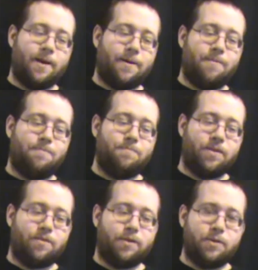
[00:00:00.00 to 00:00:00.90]
Um,
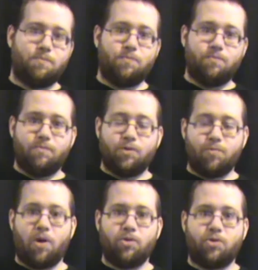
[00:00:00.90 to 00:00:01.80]
a very
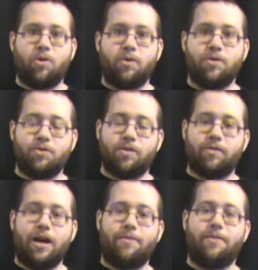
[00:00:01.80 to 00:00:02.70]
small joke usually
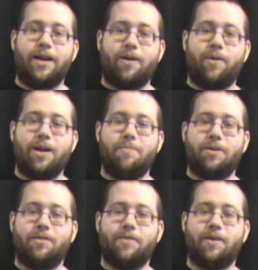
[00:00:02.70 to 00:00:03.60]
crafted that way,
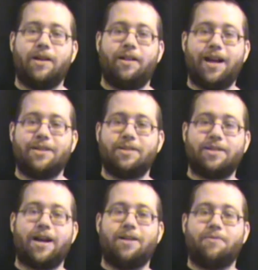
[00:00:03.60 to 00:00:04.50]
but it's a very classic
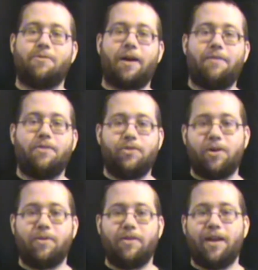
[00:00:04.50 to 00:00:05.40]
style of crafted
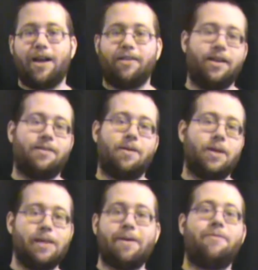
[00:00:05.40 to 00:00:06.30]
joke in that. Like, like
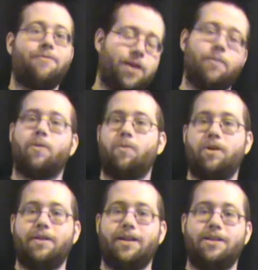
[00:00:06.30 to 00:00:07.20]
I think my favorite
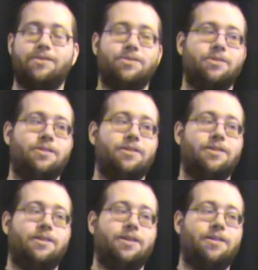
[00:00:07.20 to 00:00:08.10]
one is
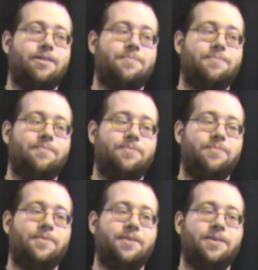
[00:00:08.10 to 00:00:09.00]
um,
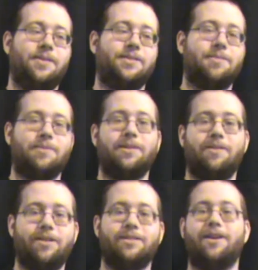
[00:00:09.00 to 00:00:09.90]
something
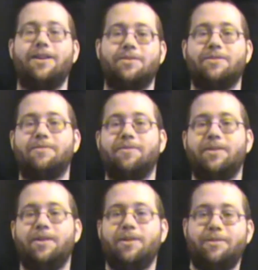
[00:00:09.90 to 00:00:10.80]
along the lines of
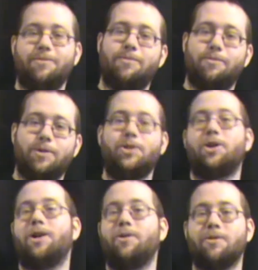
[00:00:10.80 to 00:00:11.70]
when
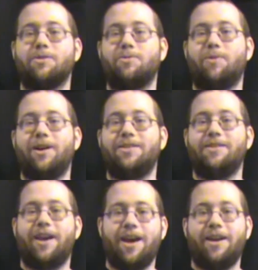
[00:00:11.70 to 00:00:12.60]
Chuck Norris wants
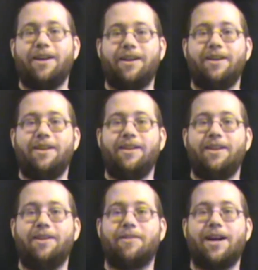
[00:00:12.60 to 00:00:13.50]
an egg,
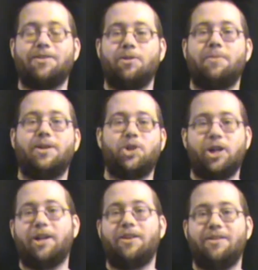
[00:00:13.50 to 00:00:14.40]
he cracks open a
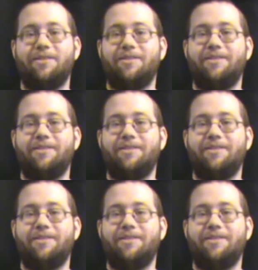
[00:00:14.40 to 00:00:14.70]
chicken.